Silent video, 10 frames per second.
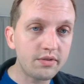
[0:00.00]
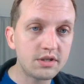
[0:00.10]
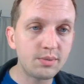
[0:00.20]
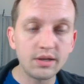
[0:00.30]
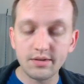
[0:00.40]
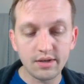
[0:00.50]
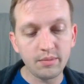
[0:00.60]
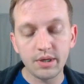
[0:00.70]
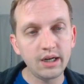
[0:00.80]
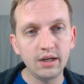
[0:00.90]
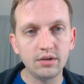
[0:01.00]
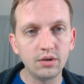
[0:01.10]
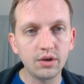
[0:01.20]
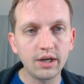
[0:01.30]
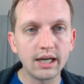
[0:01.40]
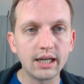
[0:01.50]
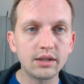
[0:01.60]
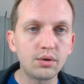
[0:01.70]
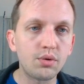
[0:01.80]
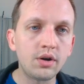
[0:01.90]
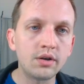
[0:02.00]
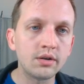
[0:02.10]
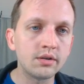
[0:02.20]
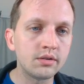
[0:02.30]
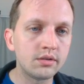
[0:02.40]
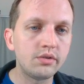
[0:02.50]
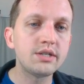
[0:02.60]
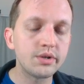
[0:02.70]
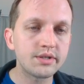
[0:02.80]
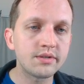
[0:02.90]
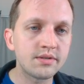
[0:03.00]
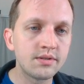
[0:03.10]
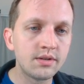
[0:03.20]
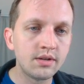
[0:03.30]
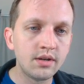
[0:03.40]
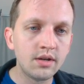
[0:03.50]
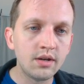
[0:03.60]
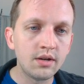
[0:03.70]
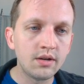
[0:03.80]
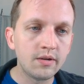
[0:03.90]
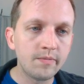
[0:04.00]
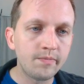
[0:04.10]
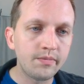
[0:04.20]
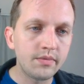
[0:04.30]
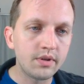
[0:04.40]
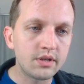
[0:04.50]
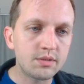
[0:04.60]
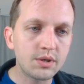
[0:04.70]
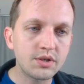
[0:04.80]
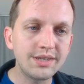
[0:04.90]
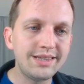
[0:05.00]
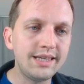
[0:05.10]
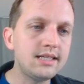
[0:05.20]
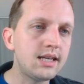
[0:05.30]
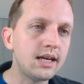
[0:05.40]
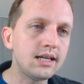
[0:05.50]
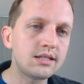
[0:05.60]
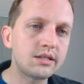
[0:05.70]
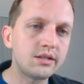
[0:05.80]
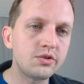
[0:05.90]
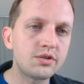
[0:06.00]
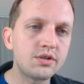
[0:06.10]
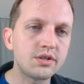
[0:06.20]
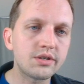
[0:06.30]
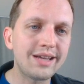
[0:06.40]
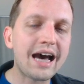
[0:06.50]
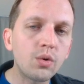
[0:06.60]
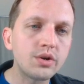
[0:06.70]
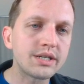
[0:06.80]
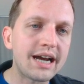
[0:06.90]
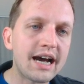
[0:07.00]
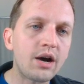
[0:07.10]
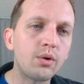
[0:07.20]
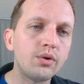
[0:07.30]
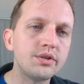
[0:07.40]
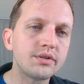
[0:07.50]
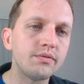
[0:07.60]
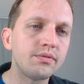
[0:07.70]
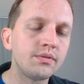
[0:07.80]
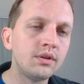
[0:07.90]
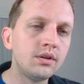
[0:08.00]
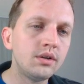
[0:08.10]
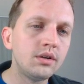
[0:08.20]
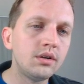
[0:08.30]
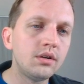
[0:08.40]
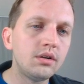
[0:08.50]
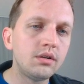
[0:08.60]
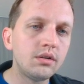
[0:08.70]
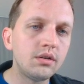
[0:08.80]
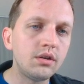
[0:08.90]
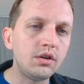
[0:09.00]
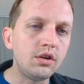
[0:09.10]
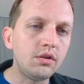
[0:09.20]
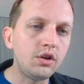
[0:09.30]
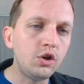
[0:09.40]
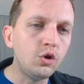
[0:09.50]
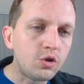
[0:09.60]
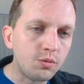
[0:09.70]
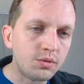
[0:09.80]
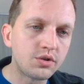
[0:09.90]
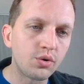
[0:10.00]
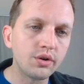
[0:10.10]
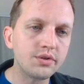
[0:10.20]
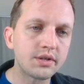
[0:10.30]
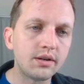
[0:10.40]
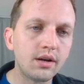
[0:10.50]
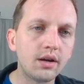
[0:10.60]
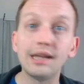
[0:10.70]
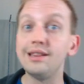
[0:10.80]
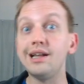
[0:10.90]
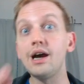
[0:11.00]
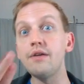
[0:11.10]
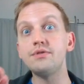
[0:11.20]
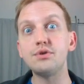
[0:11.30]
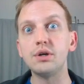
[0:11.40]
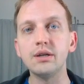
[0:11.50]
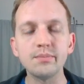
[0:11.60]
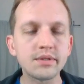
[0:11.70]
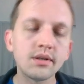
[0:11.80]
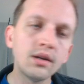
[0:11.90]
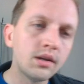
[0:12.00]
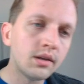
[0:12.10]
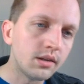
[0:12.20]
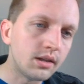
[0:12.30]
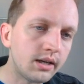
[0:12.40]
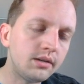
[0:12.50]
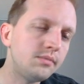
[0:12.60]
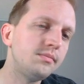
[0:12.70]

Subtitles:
to spend a ton of money, you're looking at the wrong resources. Especially these days, there's just hours and hours of YouTube tutorials and live streams that